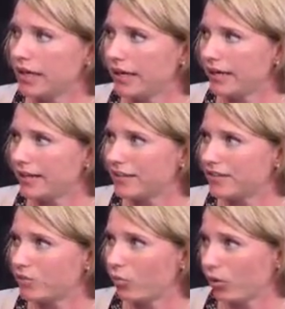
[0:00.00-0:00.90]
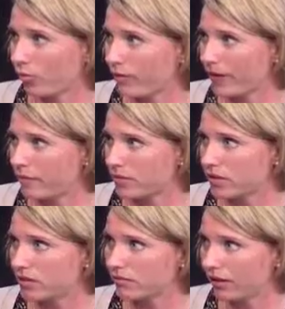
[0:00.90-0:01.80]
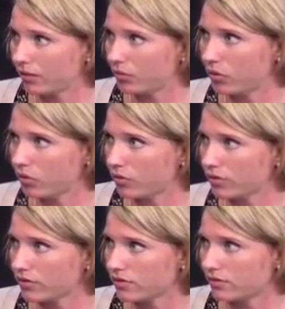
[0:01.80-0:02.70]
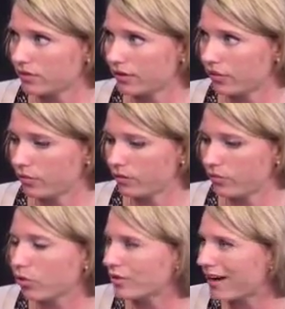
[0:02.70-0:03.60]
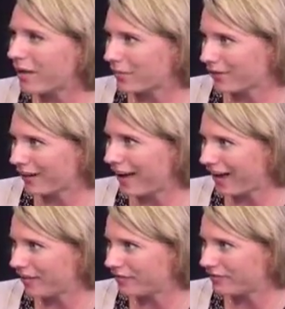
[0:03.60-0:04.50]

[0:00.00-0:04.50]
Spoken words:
and work with them to develop goals, the more time they're going to have